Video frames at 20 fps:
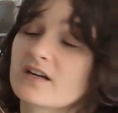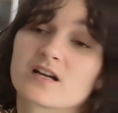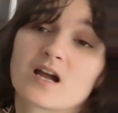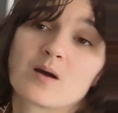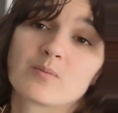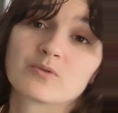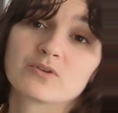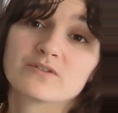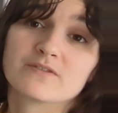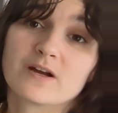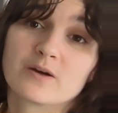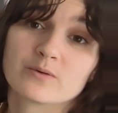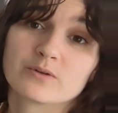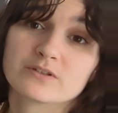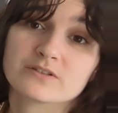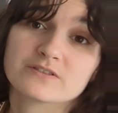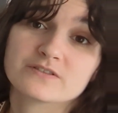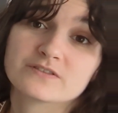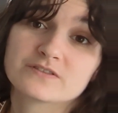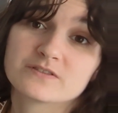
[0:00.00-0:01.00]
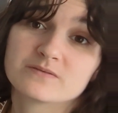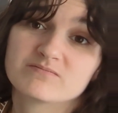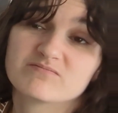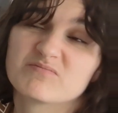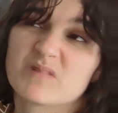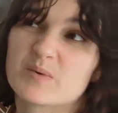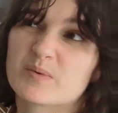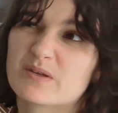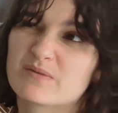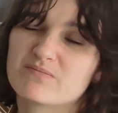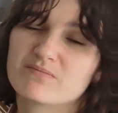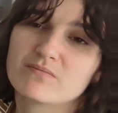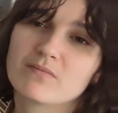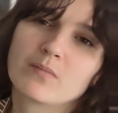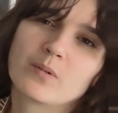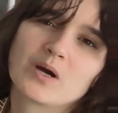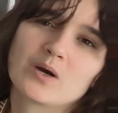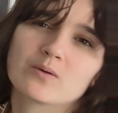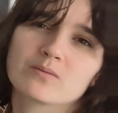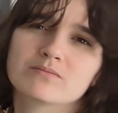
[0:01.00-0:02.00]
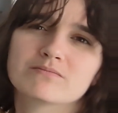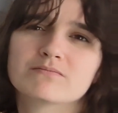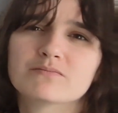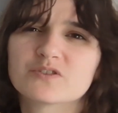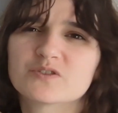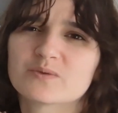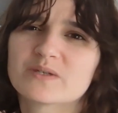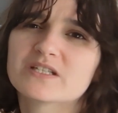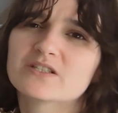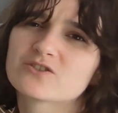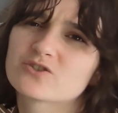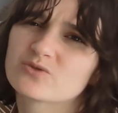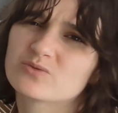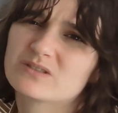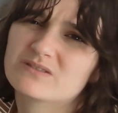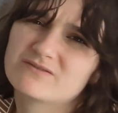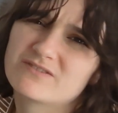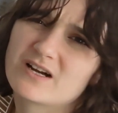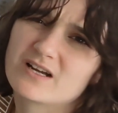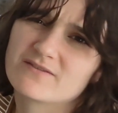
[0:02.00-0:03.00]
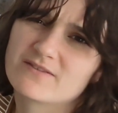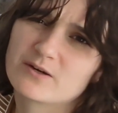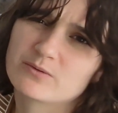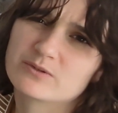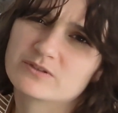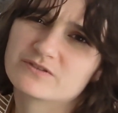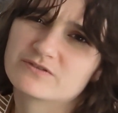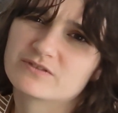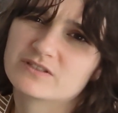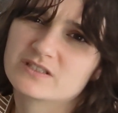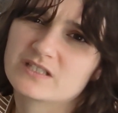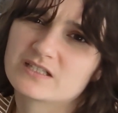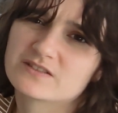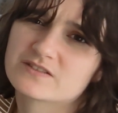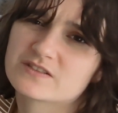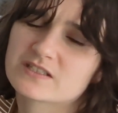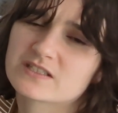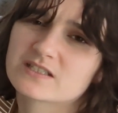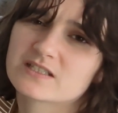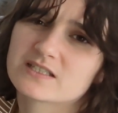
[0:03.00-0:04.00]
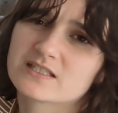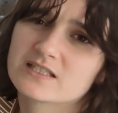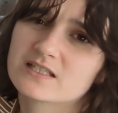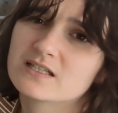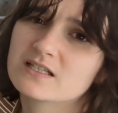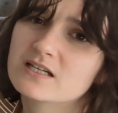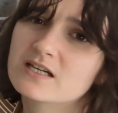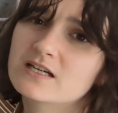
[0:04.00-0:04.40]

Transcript: a couple of hours, maybe, well, between 2 and 5 hours realistically.